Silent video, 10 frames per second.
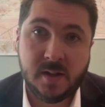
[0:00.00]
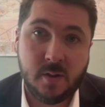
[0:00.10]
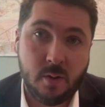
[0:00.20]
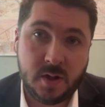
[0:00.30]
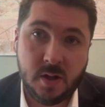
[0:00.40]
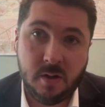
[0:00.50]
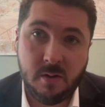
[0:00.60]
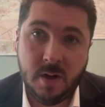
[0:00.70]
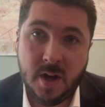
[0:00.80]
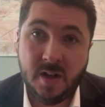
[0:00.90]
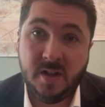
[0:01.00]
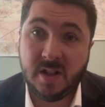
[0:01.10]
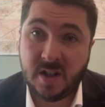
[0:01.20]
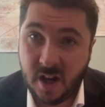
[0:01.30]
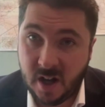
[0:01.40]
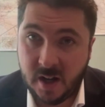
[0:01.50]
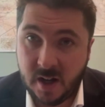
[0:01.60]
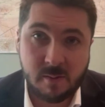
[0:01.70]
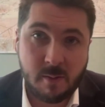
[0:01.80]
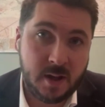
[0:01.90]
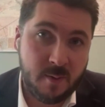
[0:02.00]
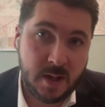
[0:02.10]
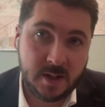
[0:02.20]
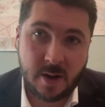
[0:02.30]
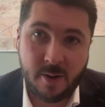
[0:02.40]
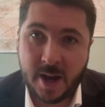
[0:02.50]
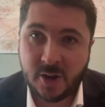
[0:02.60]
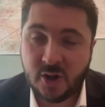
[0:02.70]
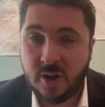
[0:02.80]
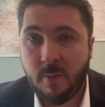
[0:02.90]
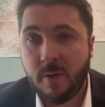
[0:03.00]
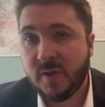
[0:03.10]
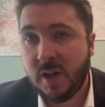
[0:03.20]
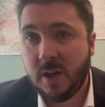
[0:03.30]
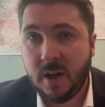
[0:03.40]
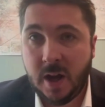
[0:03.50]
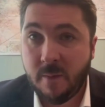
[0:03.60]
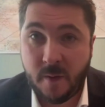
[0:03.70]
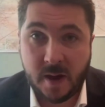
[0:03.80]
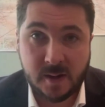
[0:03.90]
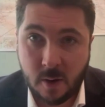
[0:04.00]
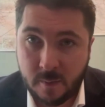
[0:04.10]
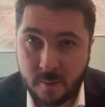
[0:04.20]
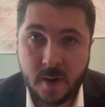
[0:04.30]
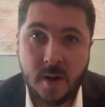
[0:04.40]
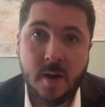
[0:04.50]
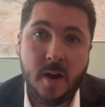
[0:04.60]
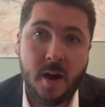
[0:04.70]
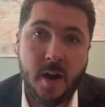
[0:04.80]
has sought to deter Israeli military action, and we've seen a near face-off